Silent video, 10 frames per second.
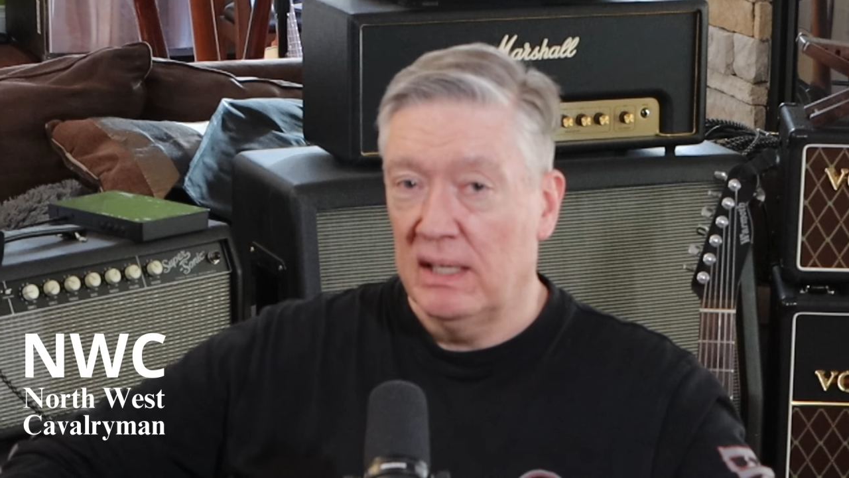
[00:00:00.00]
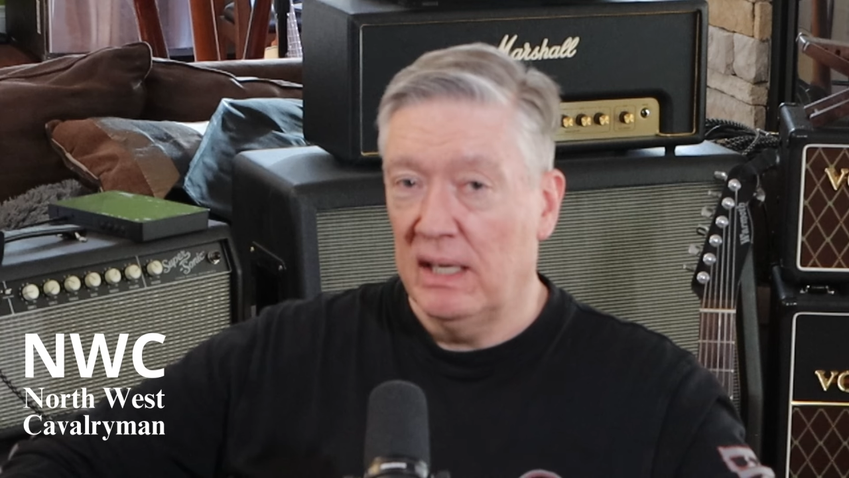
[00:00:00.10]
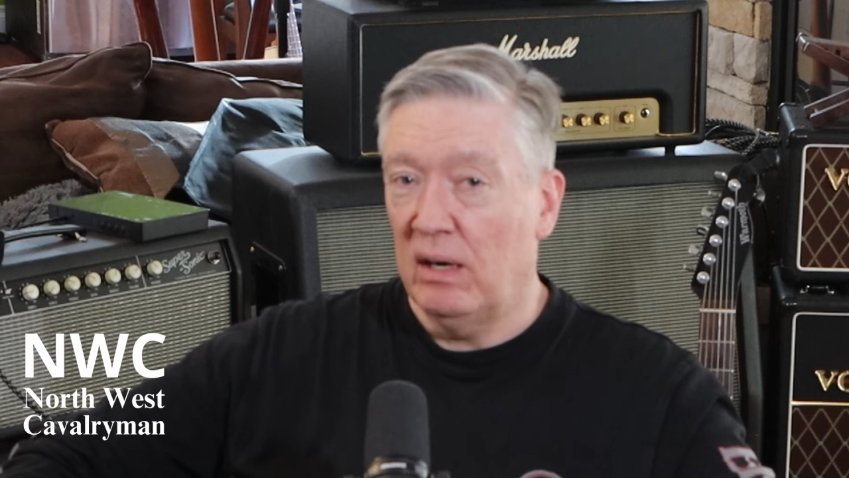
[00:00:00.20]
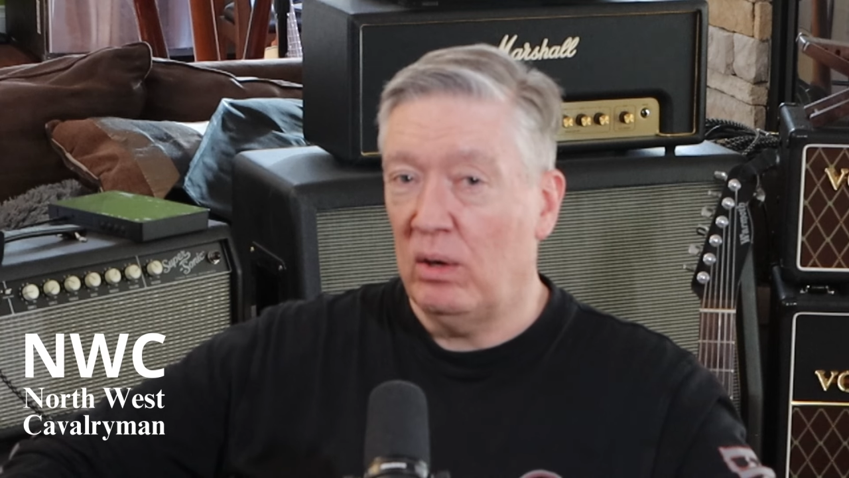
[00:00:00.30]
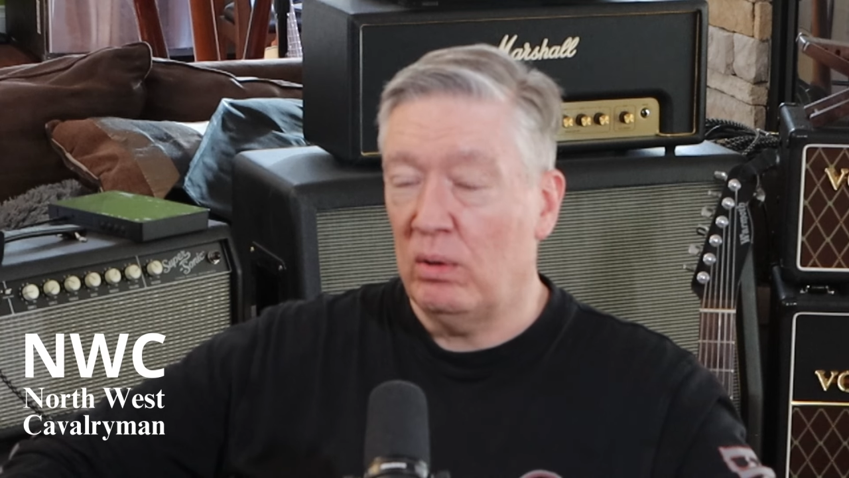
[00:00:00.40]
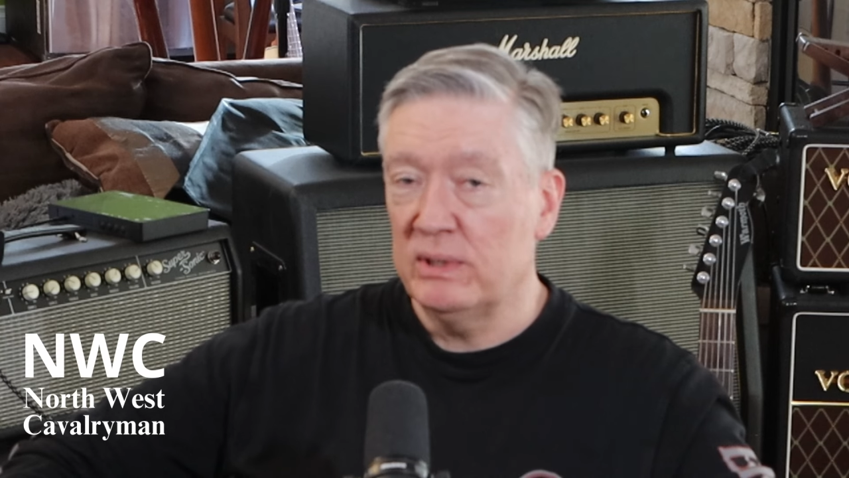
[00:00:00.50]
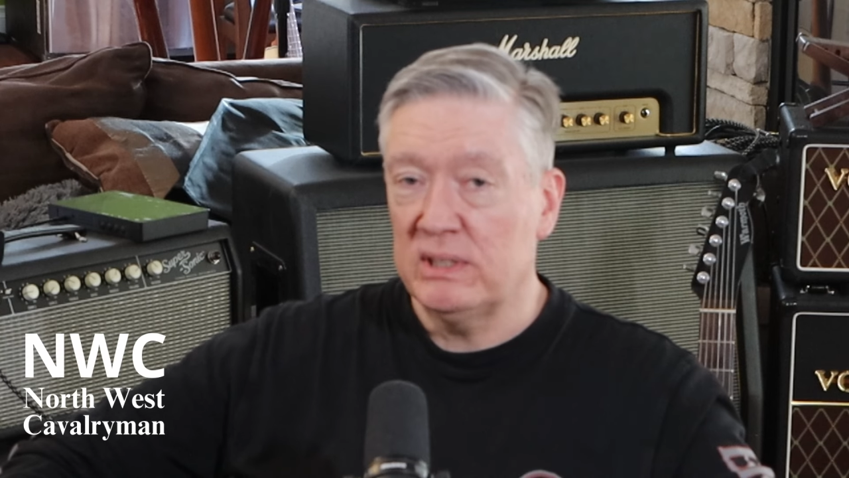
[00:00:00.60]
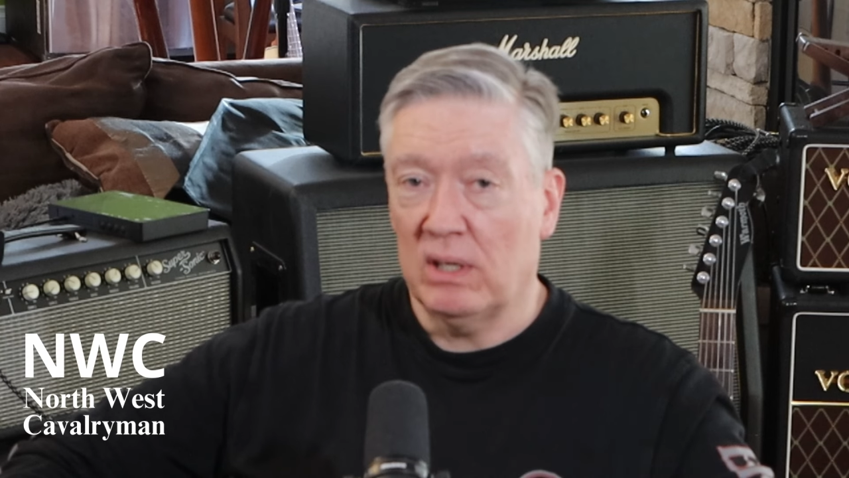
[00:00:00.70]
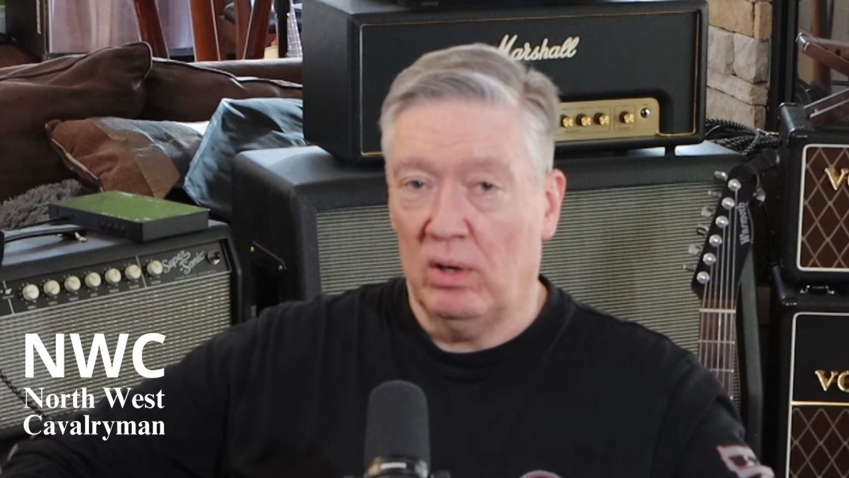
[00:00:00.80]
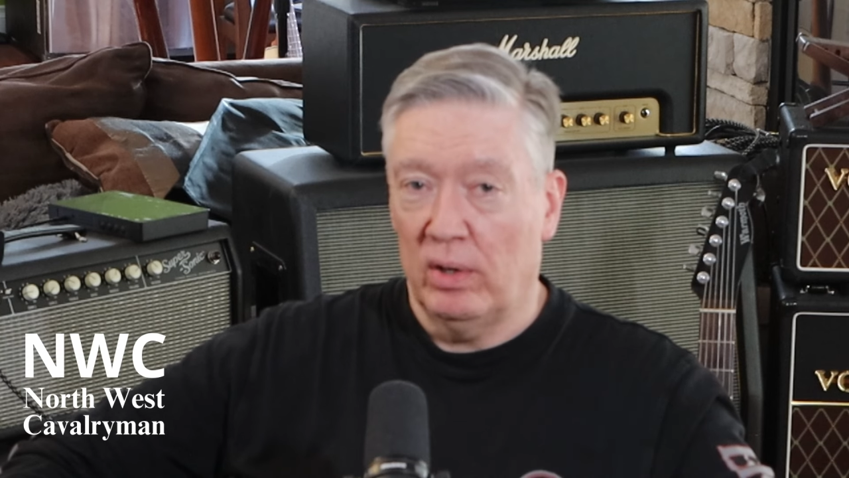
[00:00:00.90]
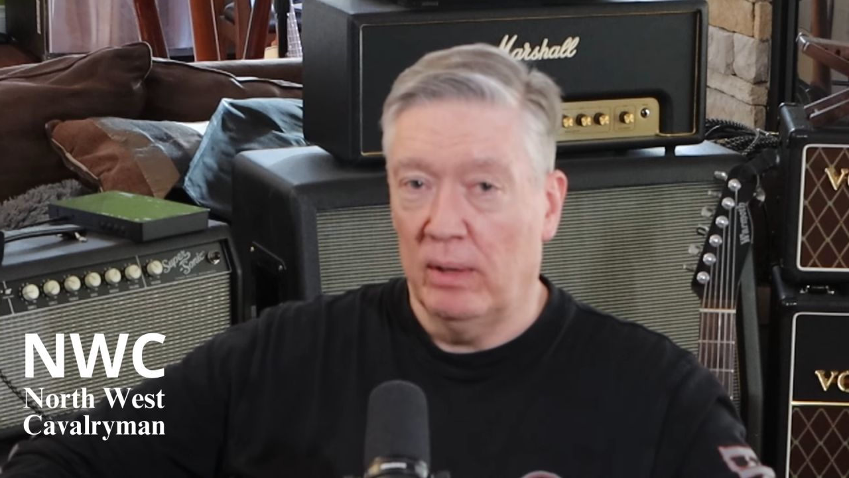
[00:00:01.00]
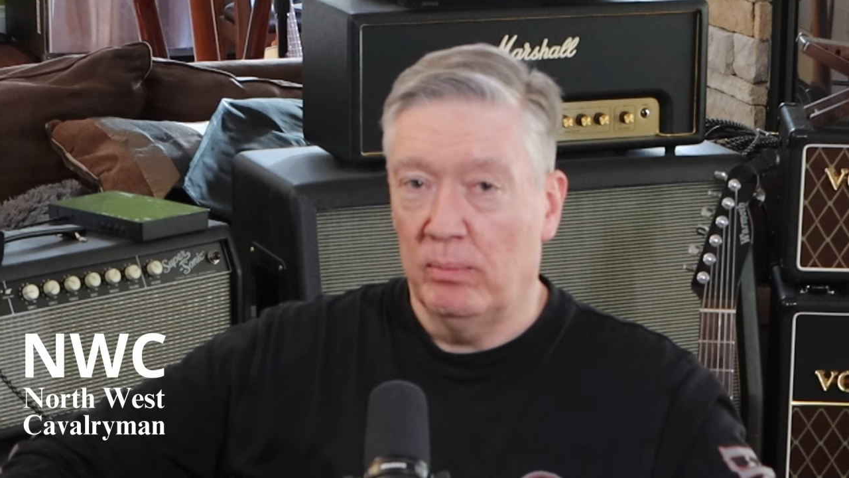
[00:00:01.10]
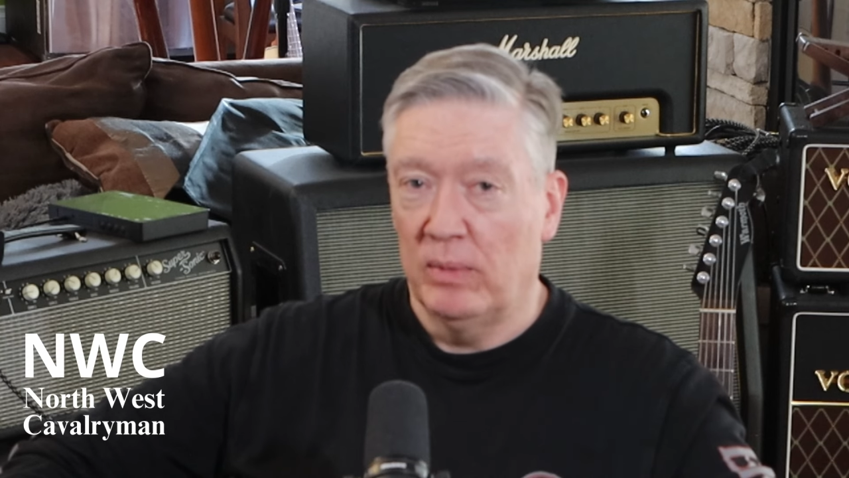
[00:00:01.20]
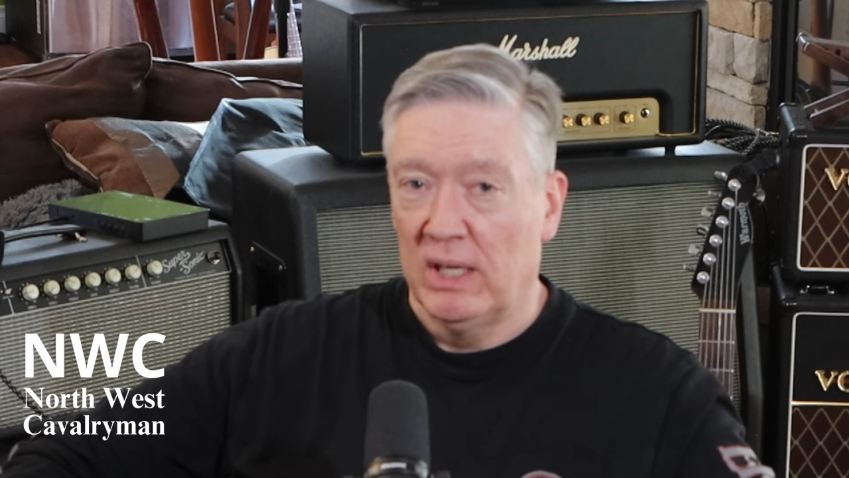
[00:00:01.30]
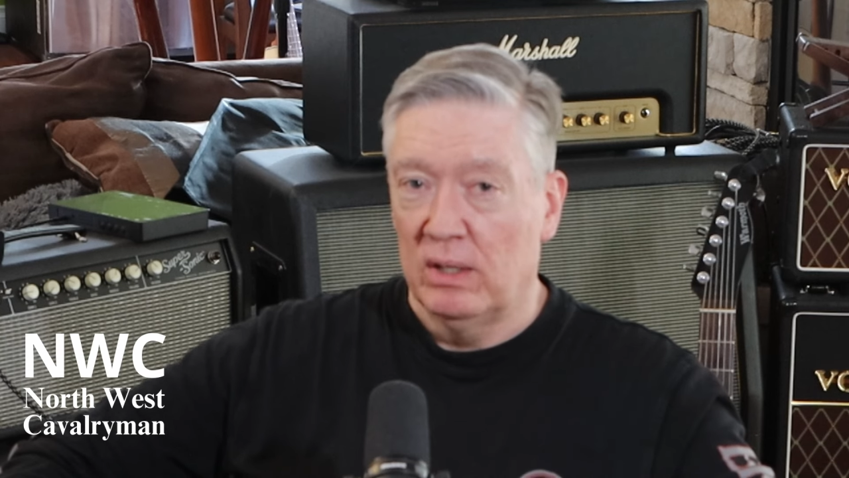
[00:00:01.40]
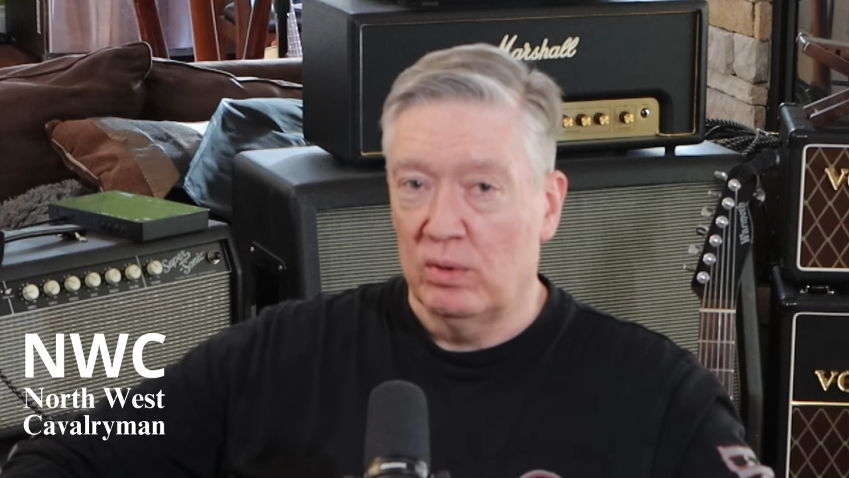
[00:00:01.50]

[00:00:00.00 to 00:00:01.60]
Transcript: they always call them